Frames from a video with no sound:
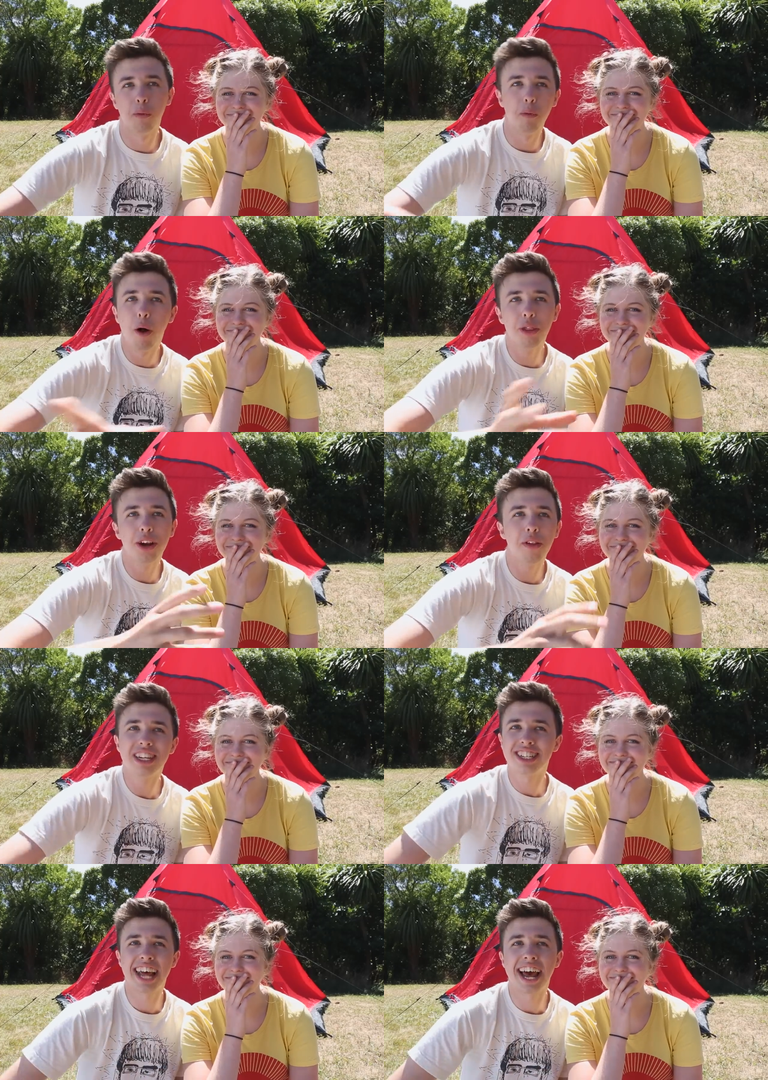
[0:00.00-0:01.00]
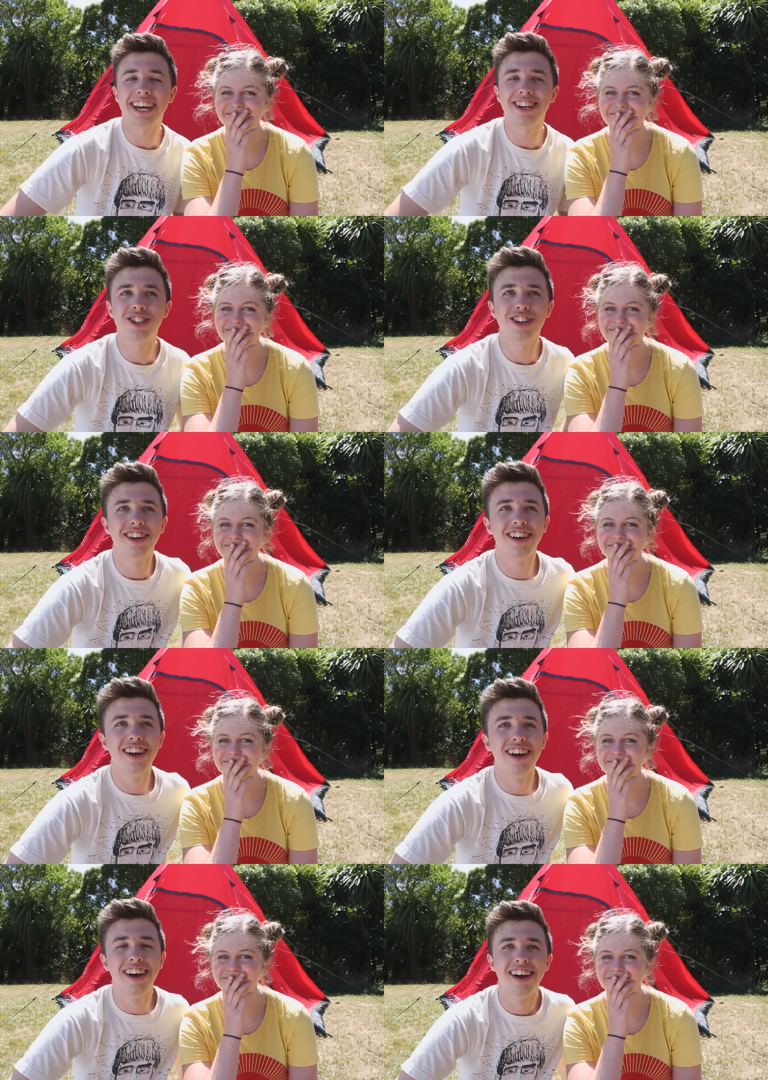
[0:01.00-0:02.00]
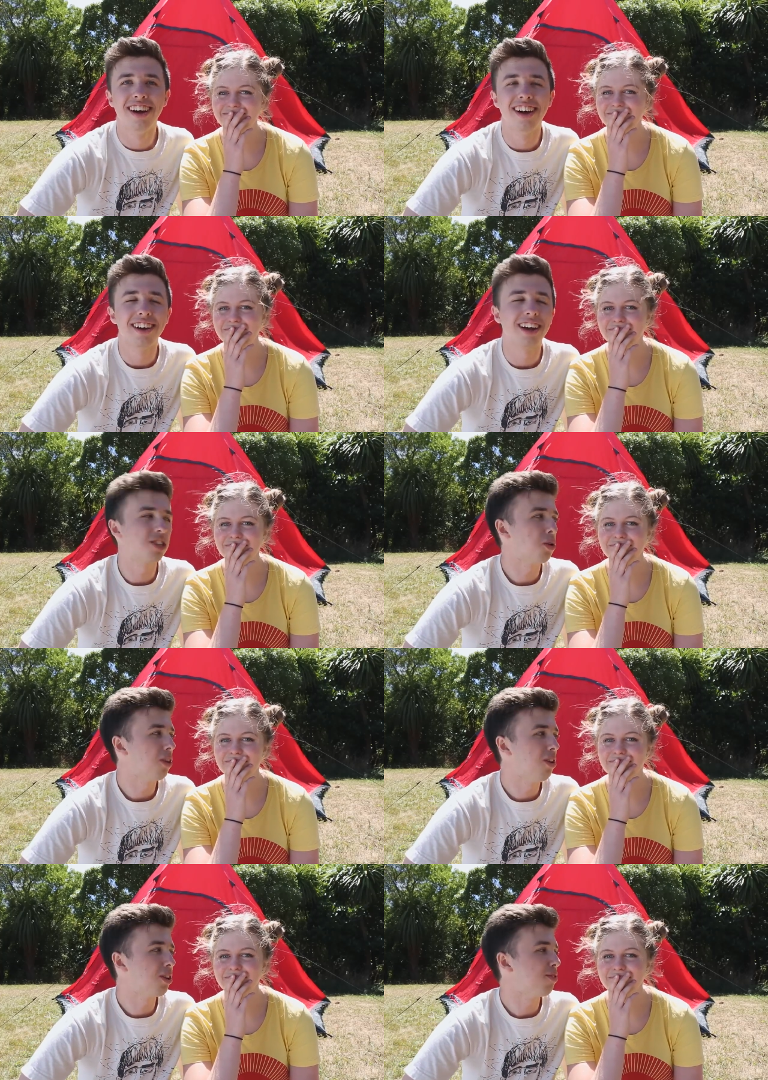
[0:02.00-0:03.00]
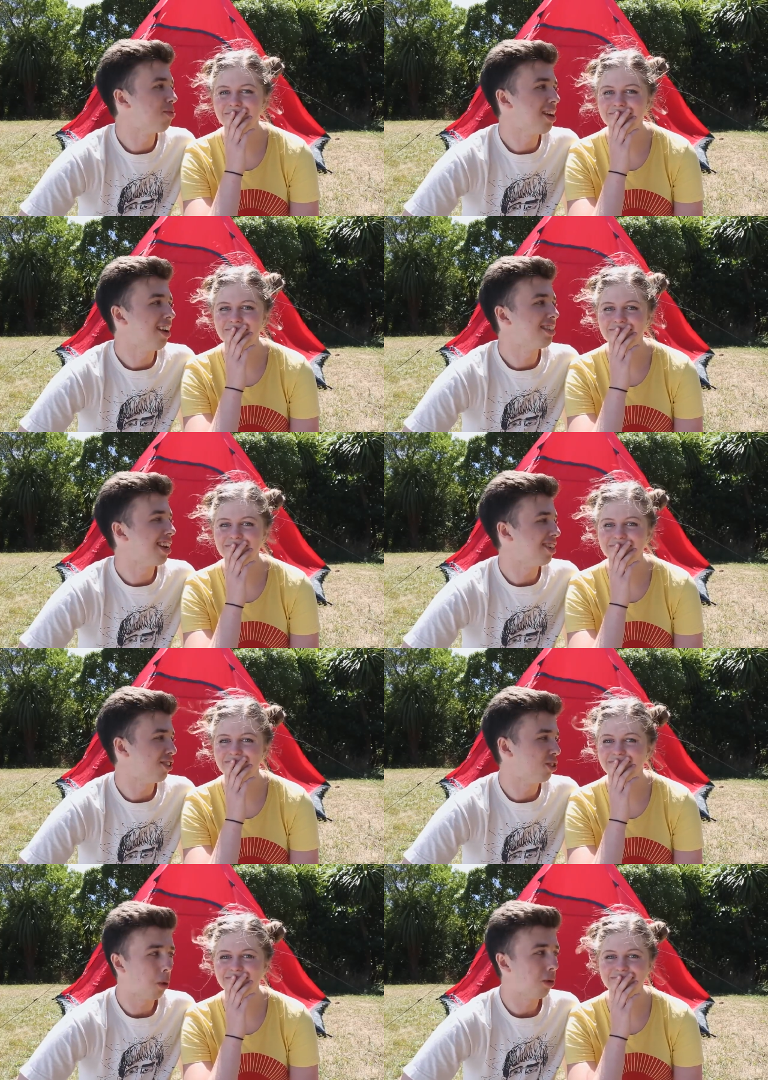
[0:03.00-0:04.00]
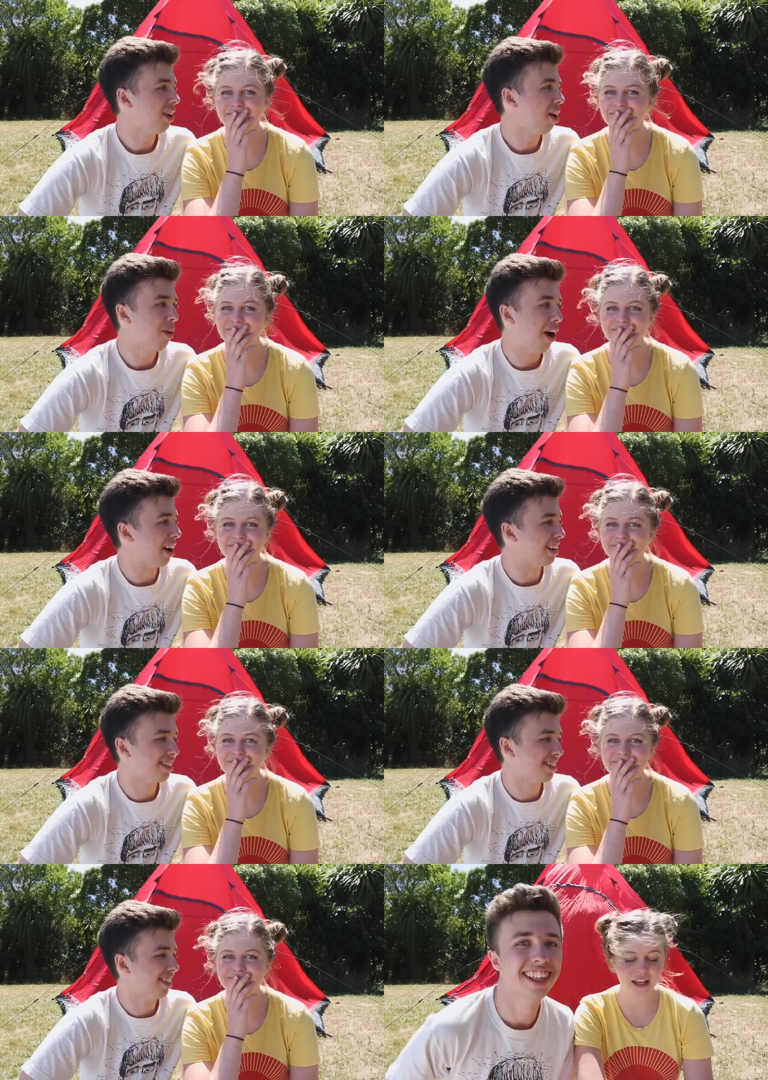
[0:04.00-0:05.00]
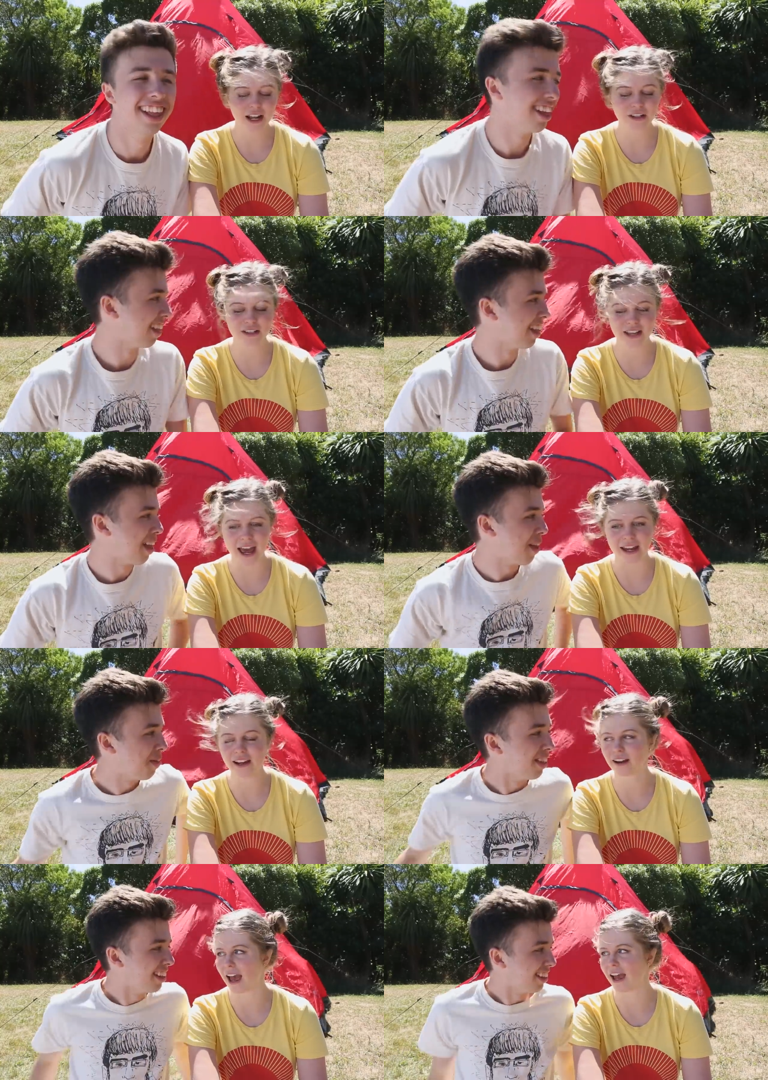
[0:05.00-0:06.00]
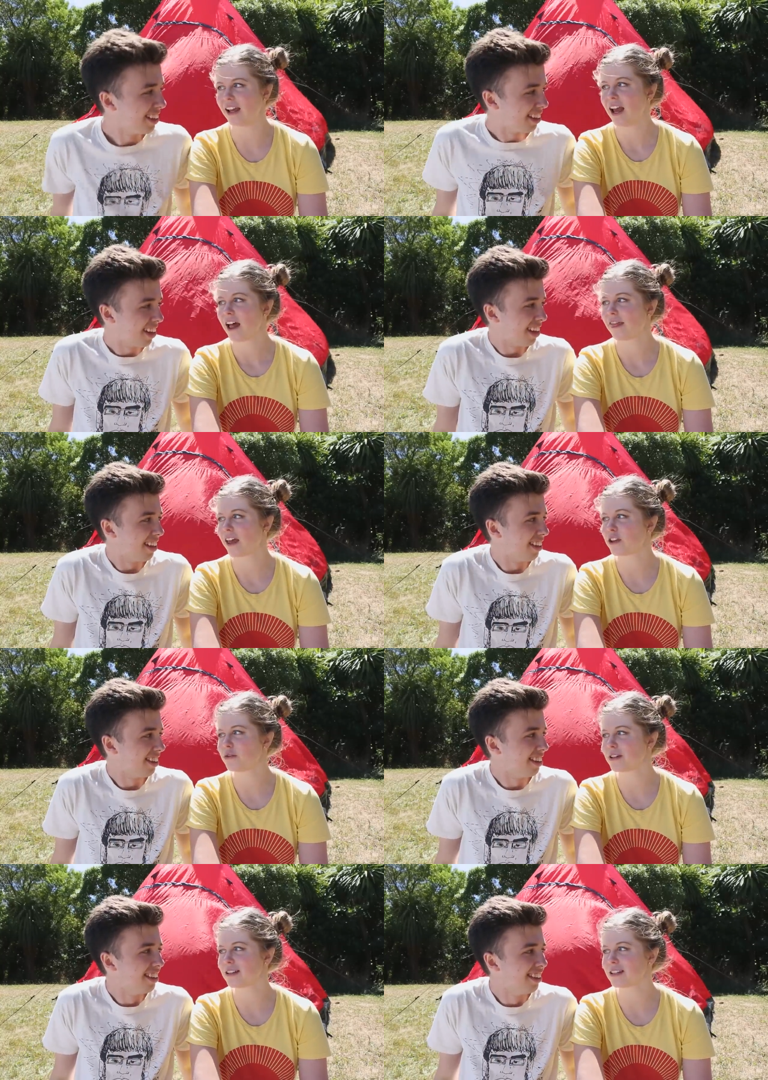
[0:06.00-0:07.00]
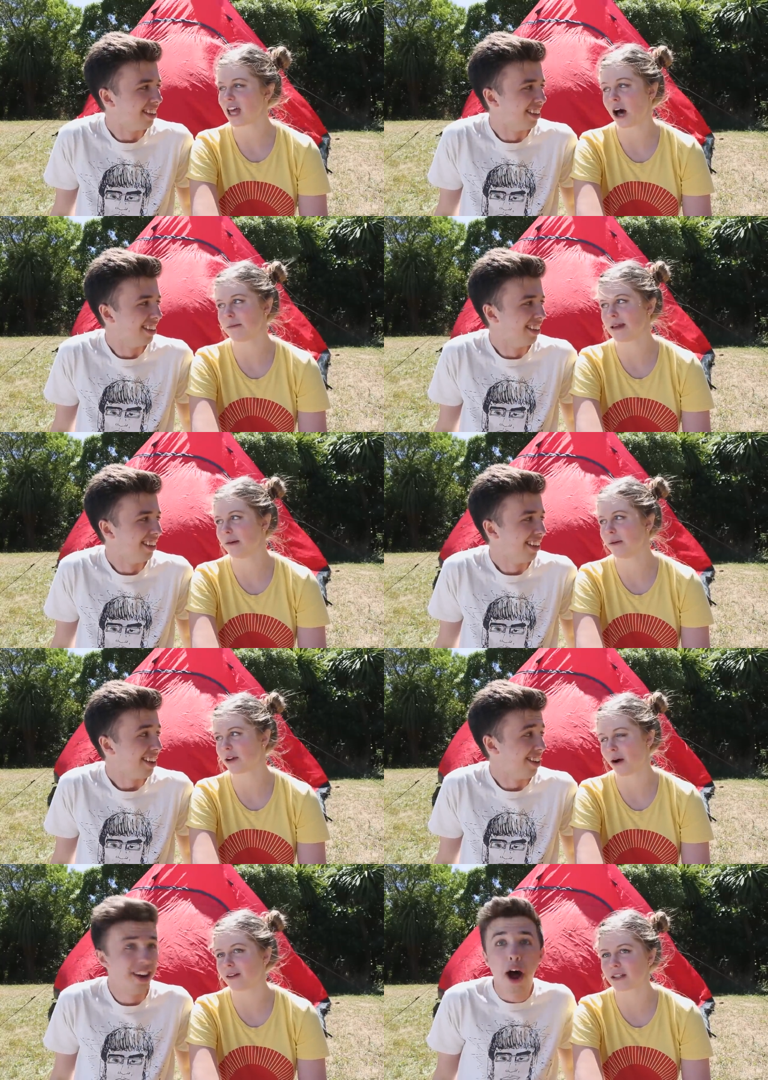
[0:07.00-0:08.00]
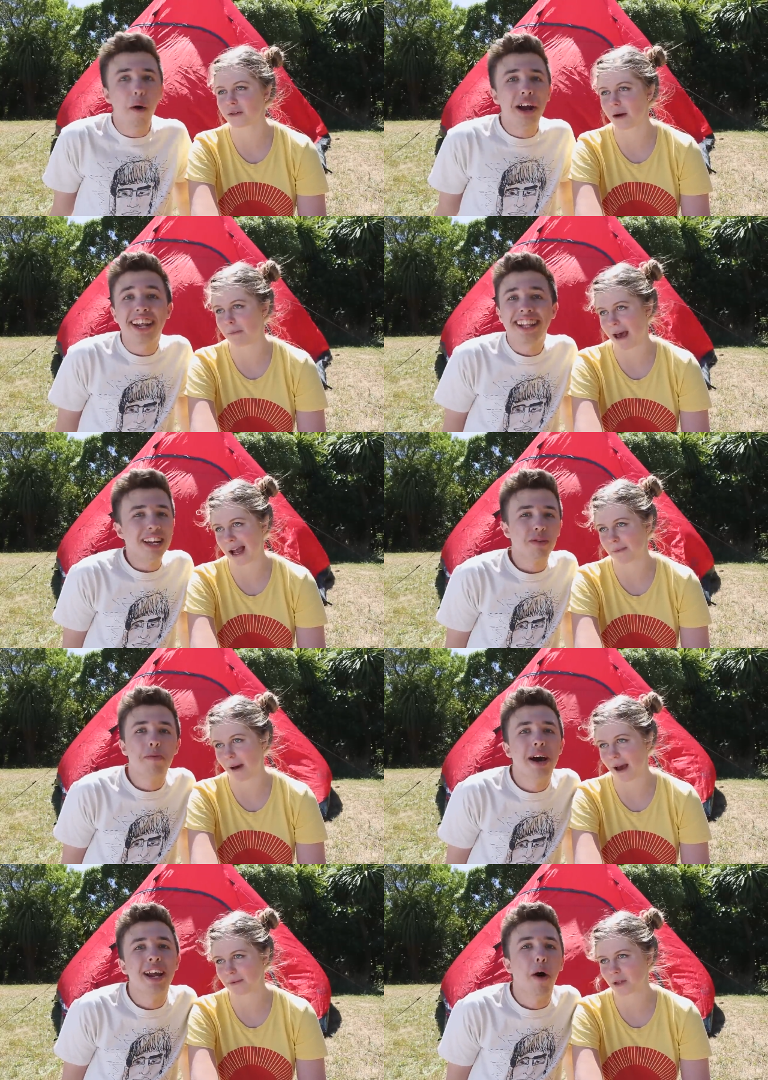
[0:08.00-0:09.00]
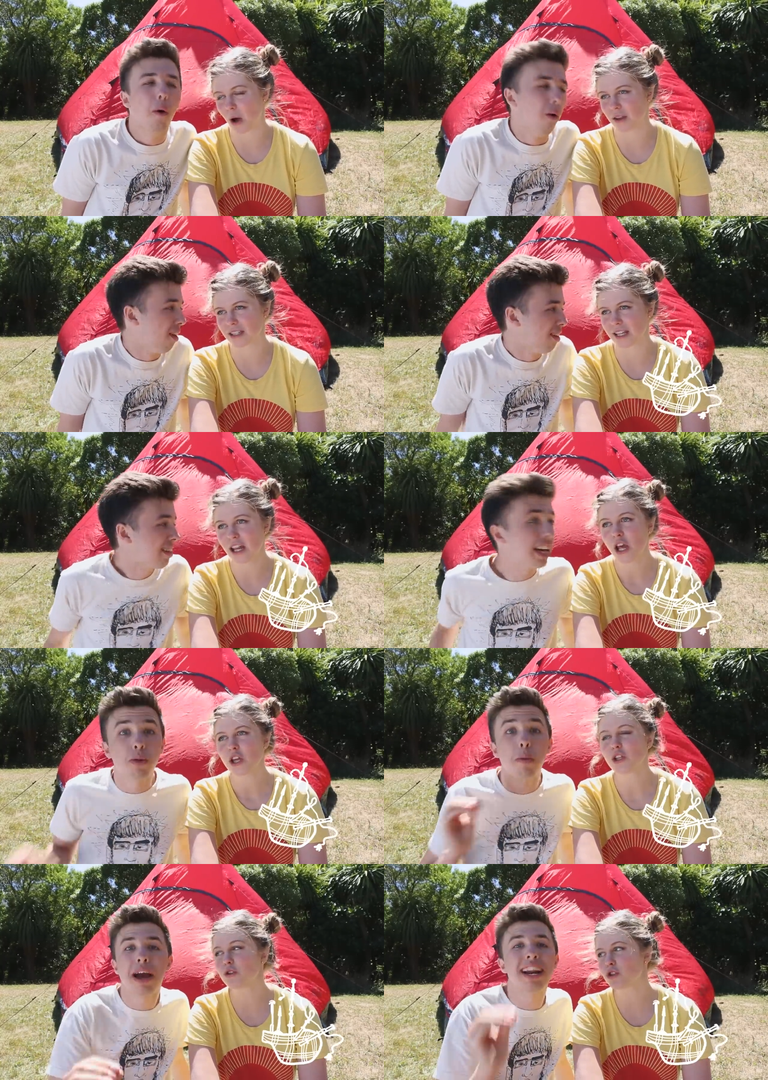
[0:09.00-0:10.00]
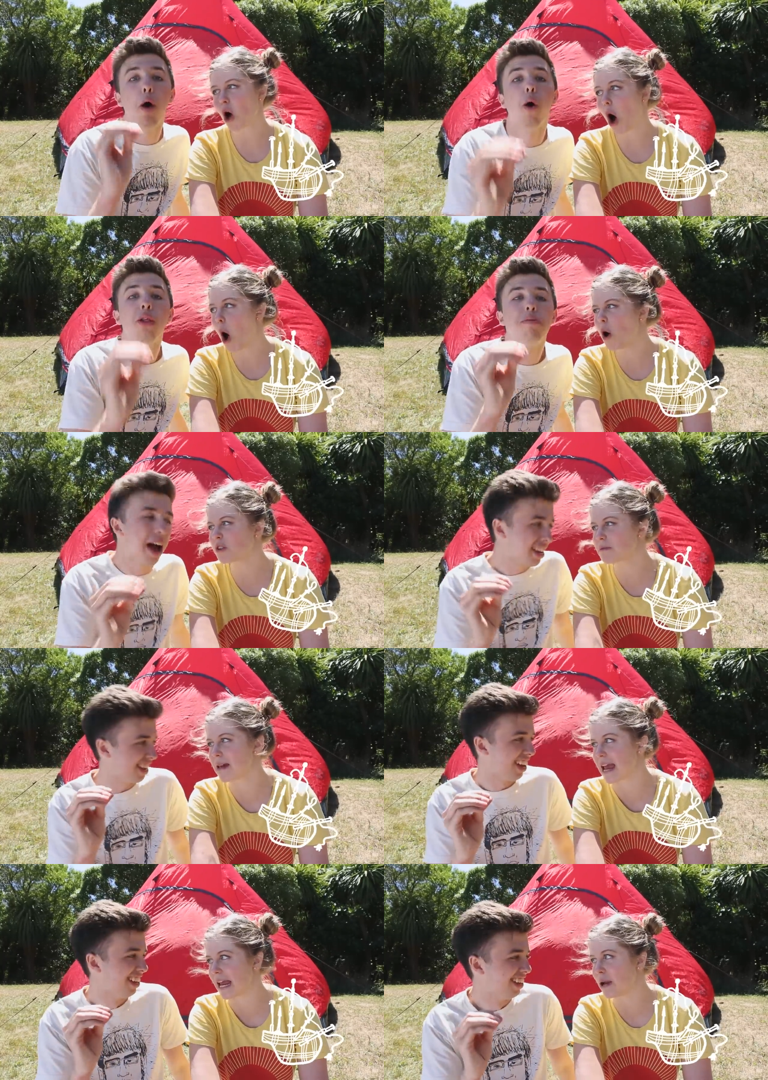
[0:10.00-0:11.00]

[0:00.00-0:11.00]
Speaker 1: wandered on the stage I saw the look of realization dawn in her eyes.
Speaker 2: Can I just say, okay, that you didn't tell me we were going no, to No, I didn't. That's what made it all, concert. That's what you made it all the better. told